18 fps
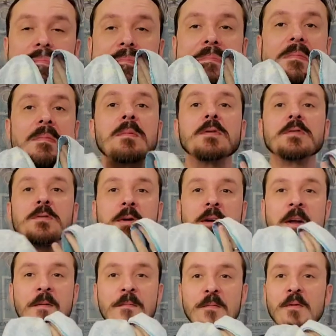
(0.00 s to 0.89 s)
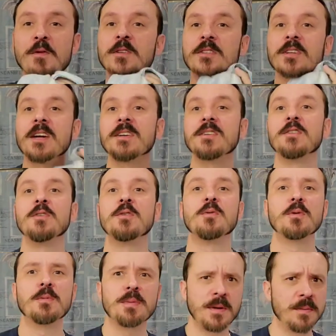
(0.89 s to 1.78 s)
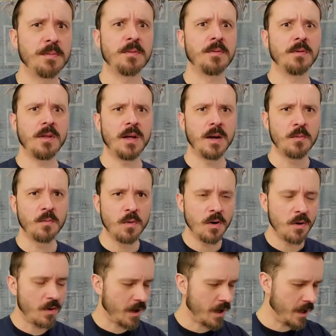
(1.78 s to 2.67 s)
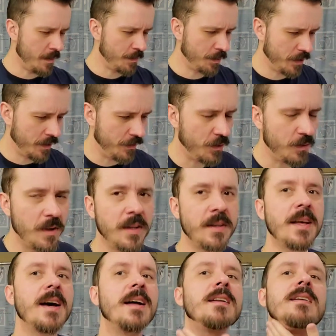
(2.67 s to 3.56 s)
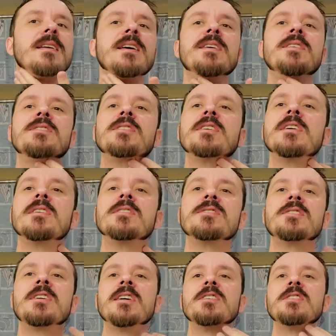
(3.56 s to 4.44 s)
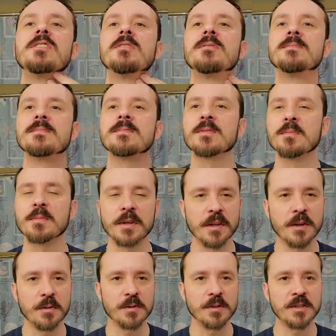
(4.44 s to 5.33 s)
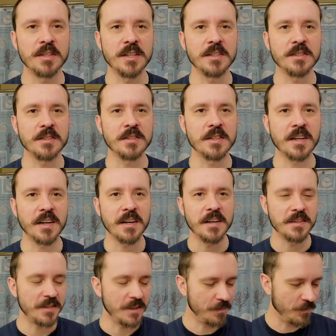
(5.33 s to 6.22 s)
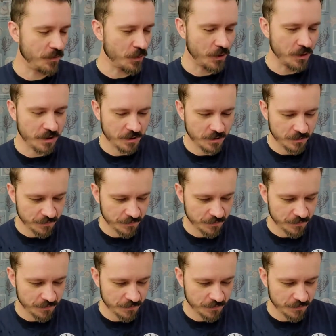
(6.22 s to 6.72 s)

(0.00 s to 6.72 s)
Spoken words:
The most random voice I do where people are like, whoa, I can't believe you did that, is Stitch from Lilo and Stitch, because I got a deep voice.